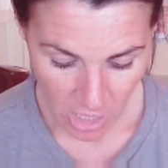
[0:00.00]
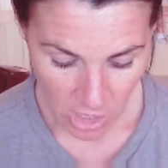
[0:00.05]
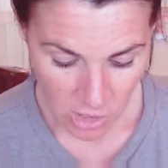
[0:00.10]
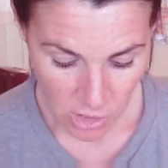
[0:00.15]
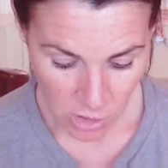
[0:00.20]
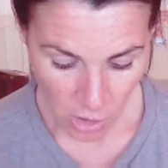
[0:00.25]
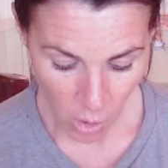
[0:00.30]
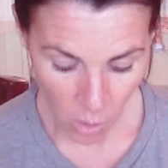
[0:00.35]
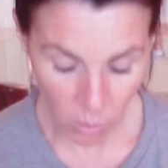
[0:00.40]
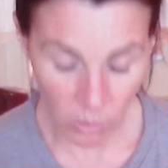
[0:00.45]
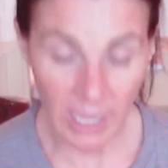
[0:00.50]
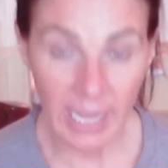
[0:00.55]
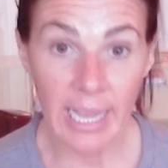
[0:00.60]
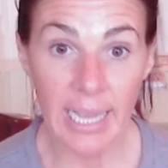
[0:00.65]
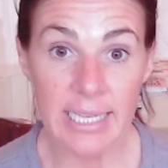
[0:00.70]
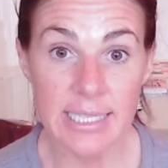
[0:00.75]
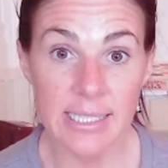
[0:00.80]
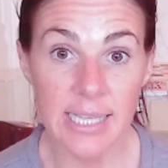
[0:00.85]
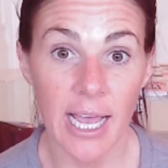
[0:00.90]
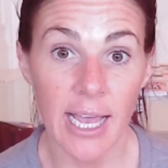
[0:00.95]
So like I
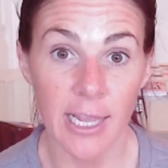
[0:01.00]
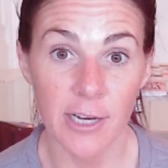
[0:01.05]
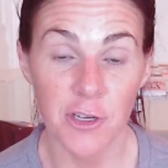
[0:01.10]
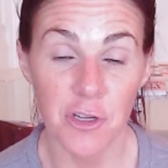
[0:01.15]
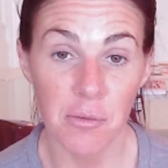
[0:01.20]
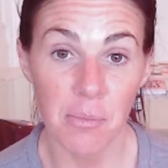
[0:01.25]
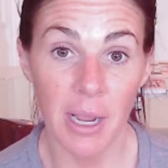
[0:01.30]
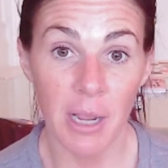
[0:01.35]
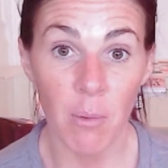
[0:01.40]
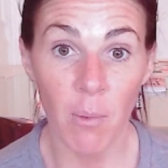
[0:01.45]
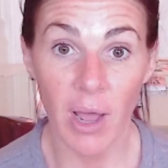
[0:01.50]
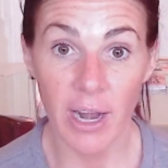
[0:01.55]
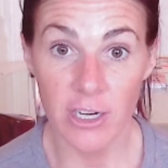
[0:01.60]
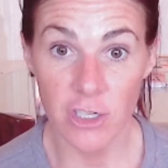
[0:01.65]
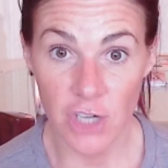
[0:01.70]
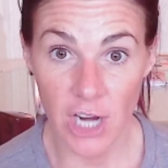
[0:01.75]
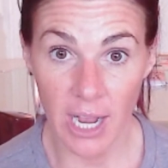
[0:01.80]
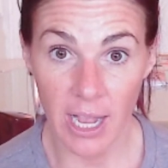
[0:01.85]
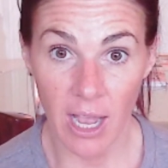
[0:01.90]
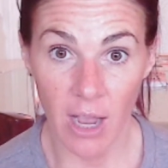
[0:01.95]
said, you might want
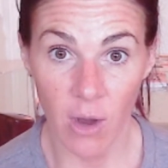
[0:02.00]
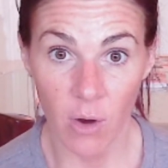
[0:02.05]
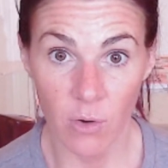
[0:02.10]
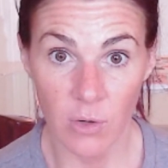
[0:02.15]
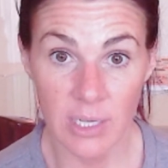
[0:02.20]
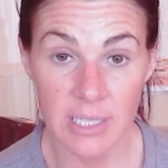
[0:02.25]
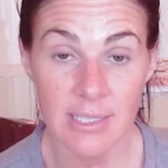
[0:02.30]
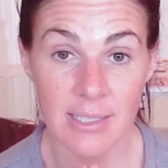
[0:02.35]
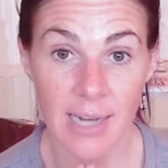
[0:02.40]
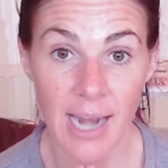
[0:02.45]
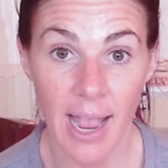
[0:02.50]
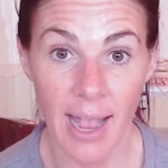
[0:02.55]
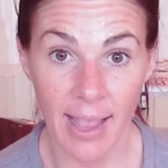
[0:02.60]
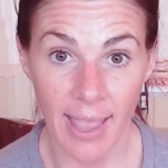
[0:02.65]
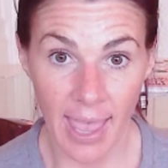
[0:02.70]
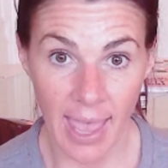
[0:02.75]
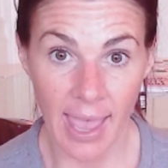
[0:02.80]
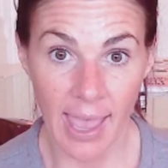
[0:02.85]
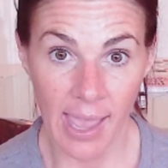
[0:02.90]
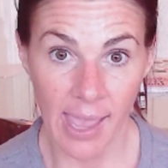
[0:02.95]
to check out stack
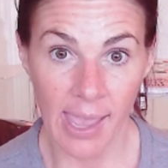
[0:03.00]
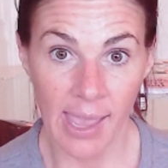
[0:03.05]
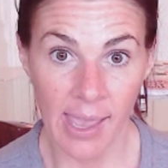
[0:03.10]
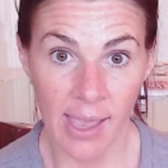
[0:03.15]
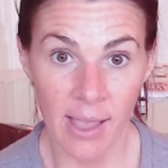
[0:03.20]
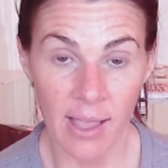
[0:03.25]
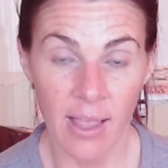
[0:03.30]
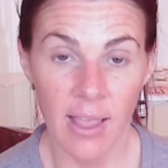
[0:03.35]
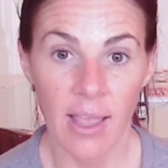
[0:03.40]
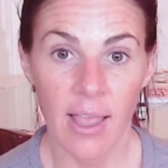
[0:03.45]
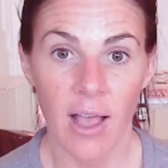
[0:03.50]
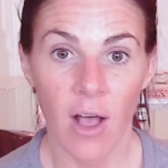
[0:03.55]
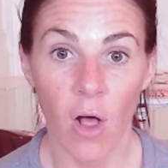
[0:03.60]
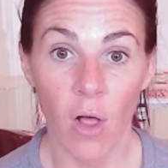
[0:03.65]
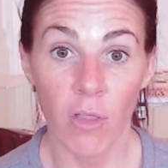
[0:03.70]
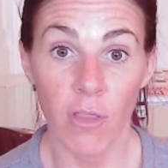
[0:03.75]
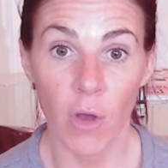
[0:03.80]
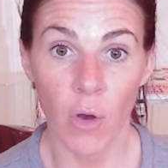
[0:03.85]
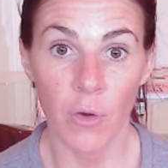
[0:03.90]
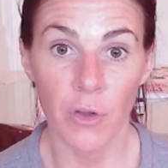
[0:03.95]
A,
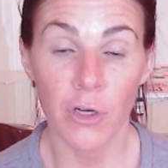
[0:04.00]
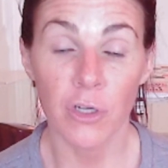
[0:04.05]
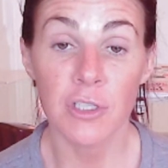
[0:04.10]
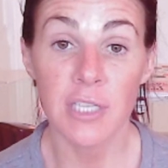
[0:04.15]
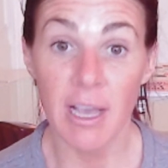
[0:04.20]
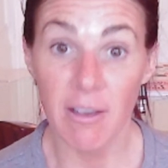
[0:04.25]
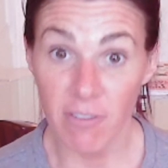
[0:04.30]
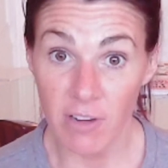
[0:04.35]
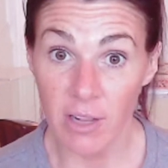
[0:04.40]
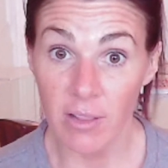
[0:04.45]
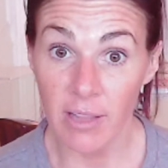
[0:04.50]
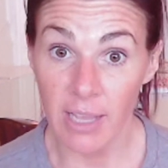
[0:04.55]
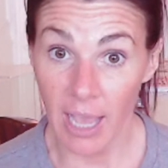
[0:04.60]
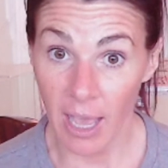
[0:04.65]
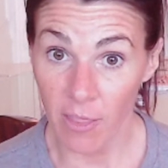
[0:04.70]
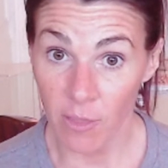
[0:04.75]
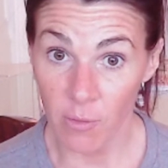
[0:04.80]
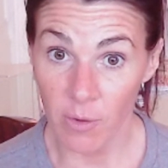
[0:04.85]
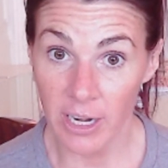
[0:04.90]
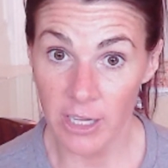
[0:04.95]
although you're definitely
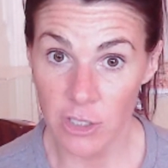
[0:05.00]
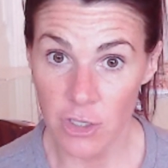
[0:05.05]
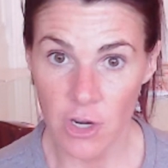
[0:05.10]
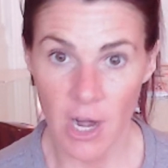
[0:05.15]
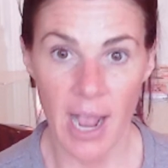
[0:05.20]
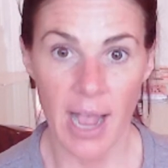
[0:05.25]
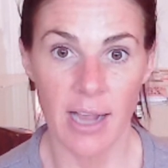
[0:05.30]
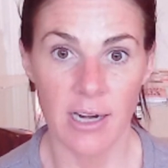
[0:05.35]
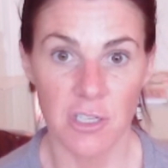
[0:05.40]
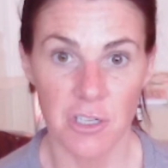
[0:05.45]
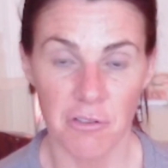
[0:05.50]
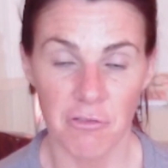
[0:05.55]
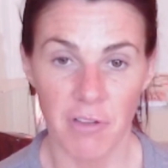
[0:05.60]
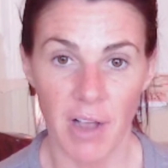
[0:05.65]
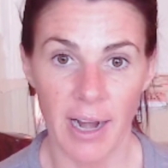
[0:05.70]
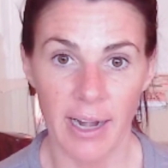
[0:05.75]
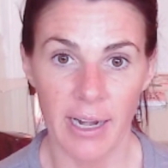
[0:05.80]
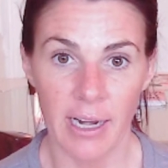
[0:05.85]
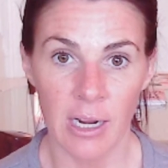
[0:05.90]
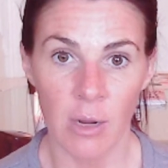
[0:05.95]
on the right track to
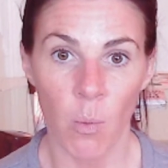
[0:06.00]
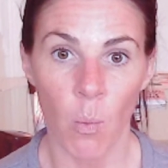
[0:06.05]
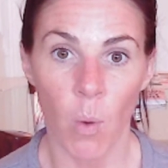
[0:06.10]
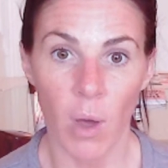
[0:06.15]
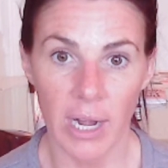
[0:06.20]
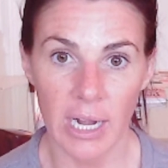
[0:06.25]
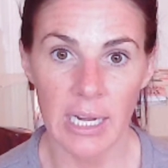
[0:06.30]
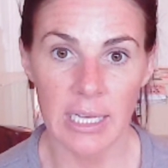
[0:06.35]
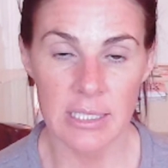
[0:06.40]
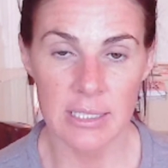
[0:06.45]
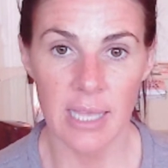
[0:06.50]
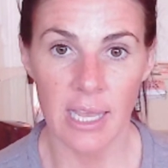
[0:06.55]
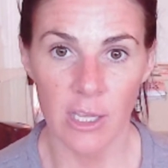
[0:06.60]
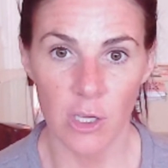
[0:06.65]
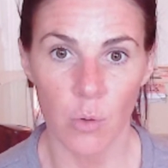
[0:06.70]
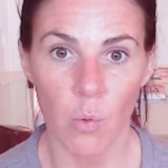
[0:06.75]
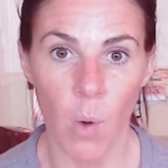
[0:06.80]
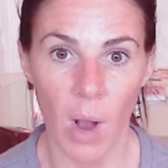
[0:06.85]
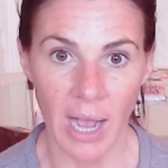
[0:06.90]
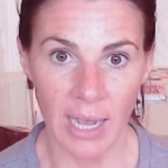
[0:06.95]
finding what it is that
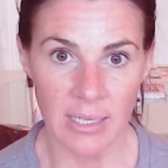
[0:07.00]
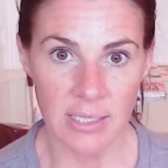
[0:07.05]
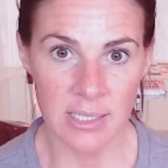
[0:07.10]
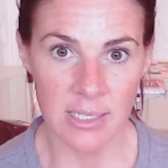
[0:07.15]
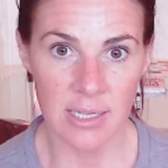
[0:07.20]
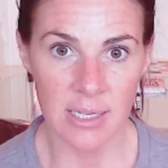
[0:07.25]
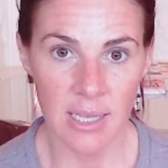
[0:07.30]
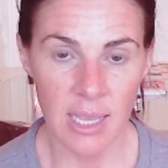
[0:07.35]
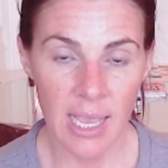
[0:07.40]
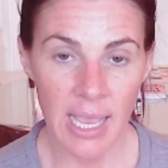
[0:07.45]
you want.